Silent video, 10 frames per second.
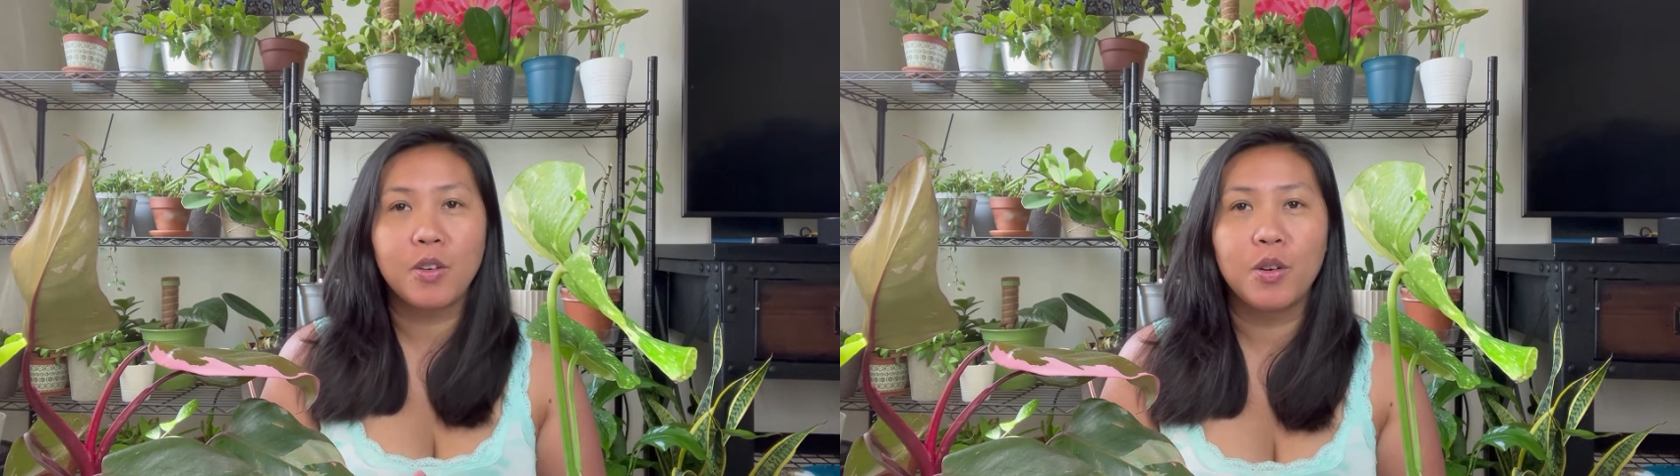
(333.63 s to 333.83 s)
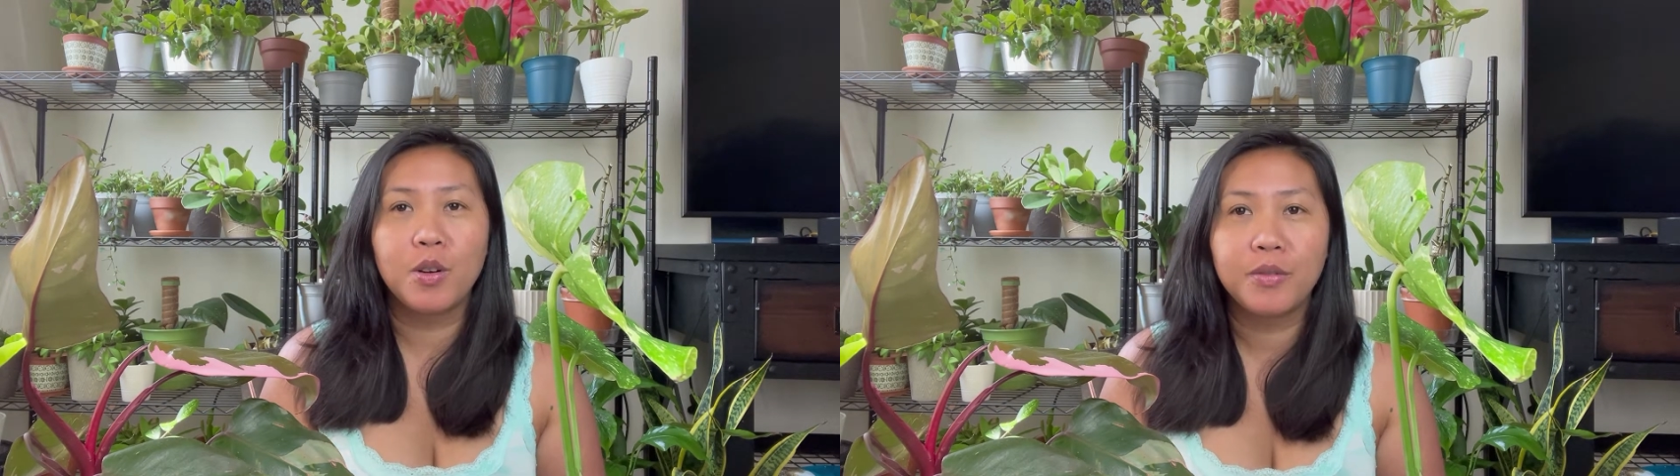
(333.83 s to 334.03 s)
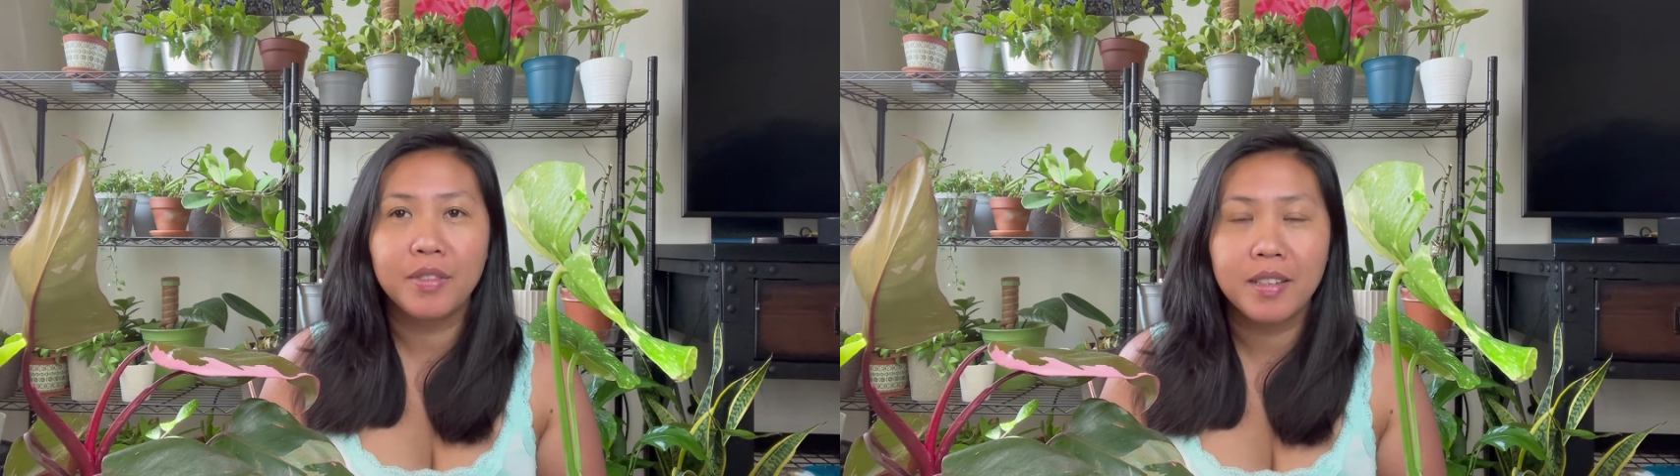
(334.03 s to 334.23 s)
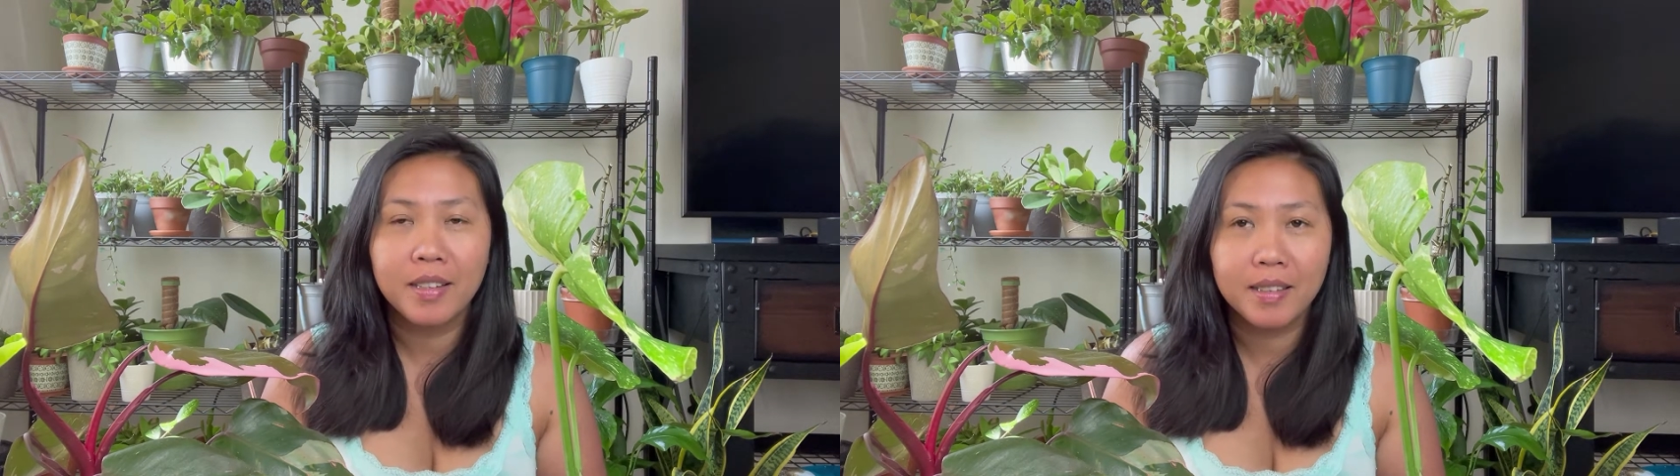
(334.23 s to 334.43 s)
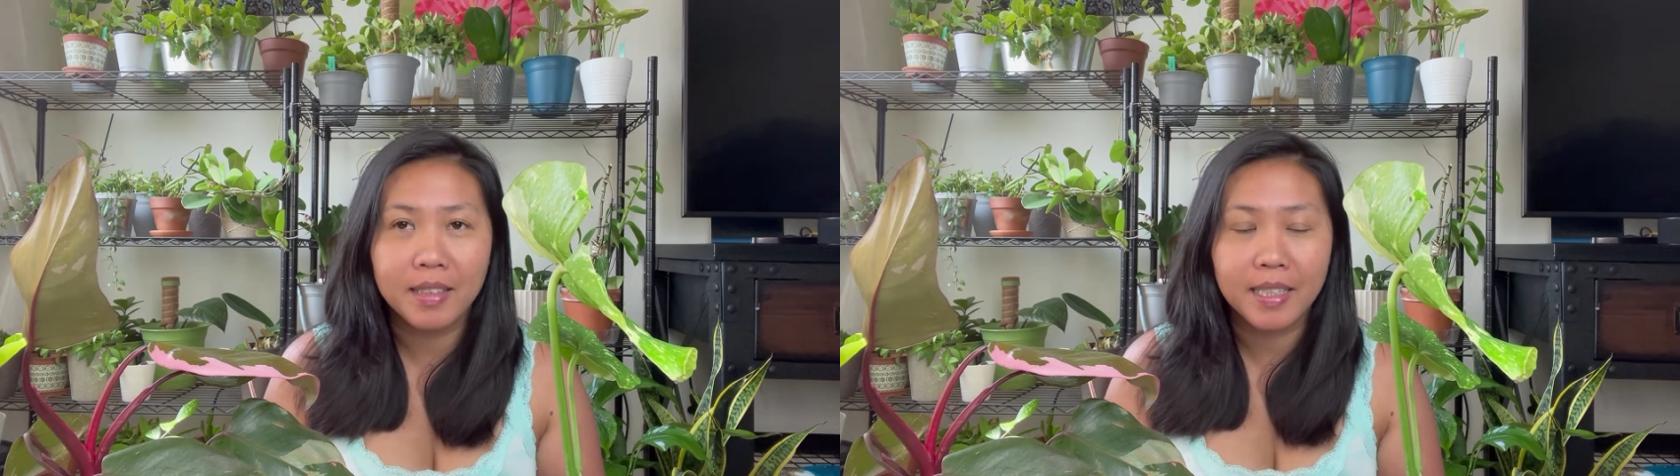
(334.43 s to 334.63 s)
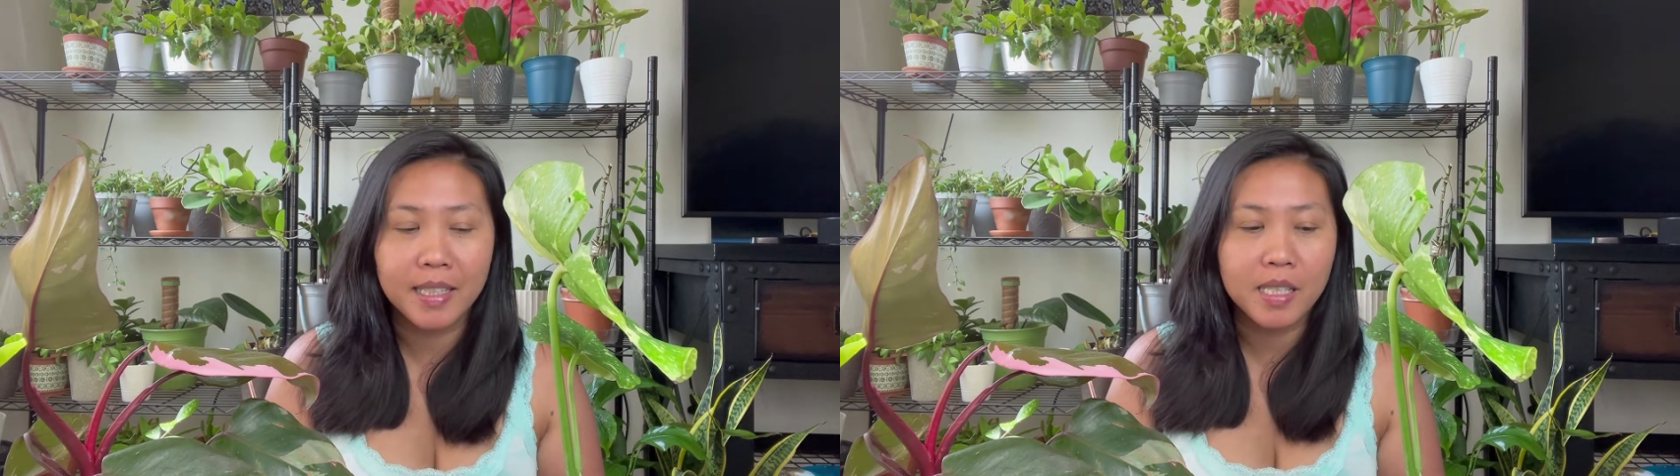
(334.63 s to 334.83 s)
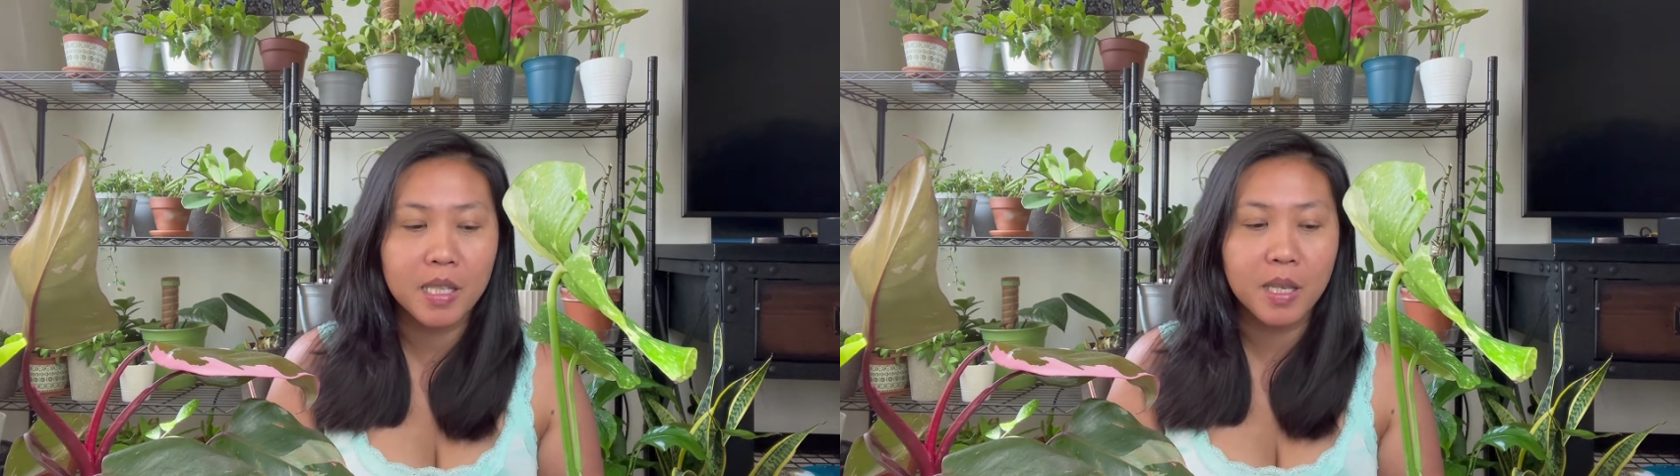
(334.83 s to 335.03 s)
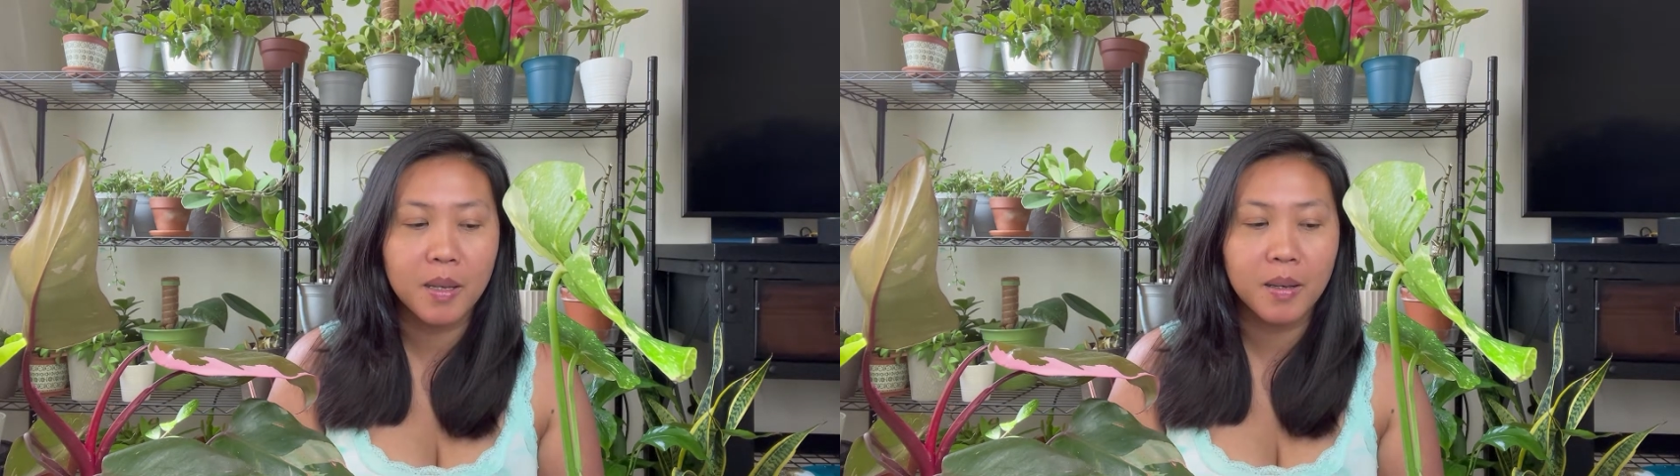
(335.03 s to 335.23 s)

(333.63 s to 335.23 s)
of these